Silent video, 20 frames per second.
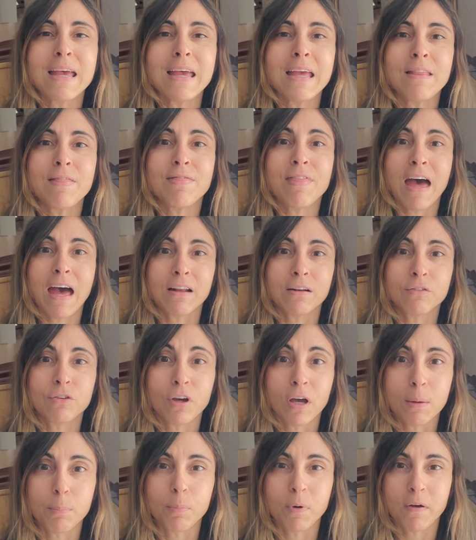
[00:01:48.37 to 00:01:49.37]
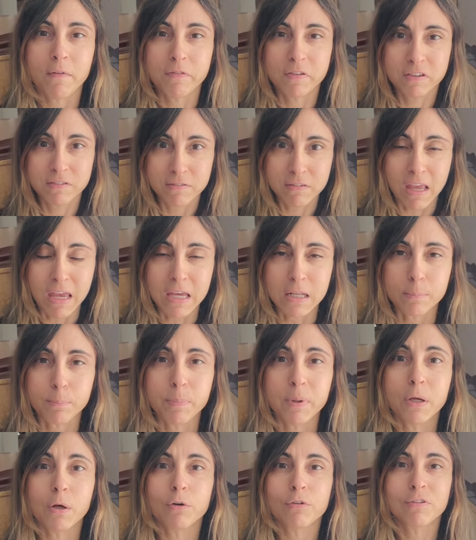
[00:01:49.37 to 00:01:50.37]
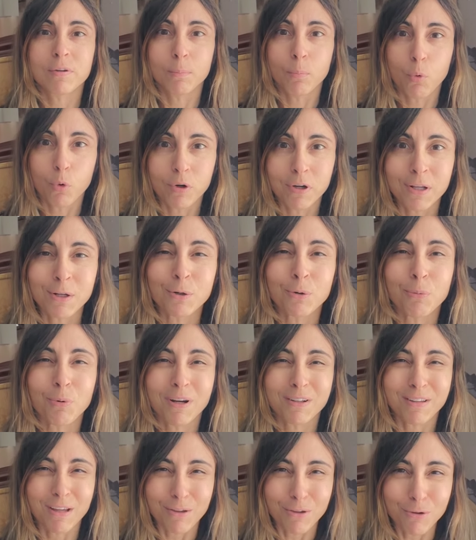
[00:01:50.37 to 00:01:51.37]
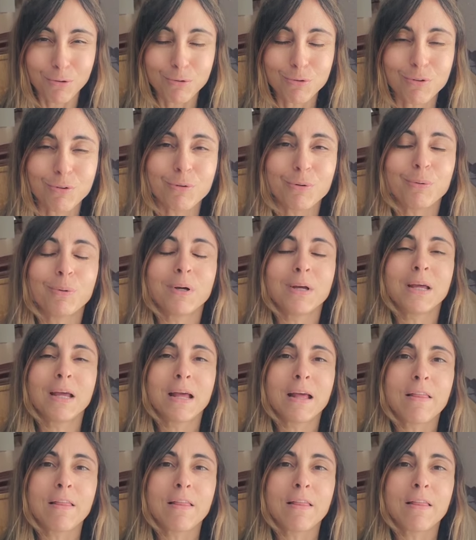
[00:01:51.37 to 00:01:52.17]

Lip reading: that type of state, because the more inner work that you do,